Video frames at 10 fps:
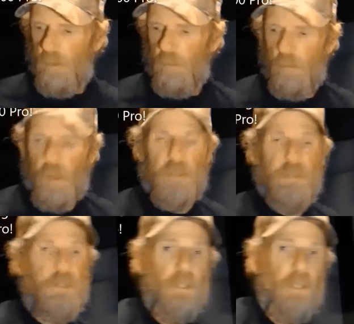while you're
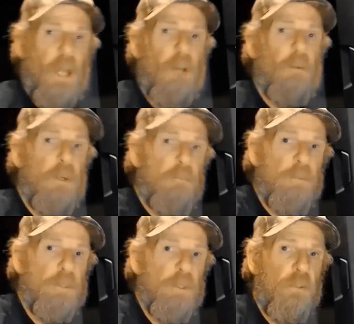sitting down there
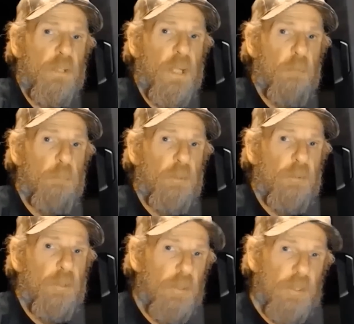fishing or
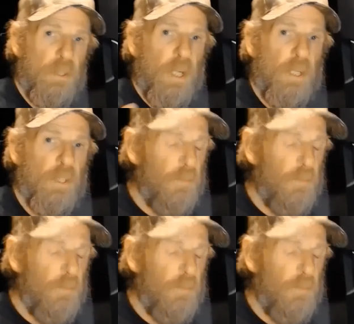camping during the day.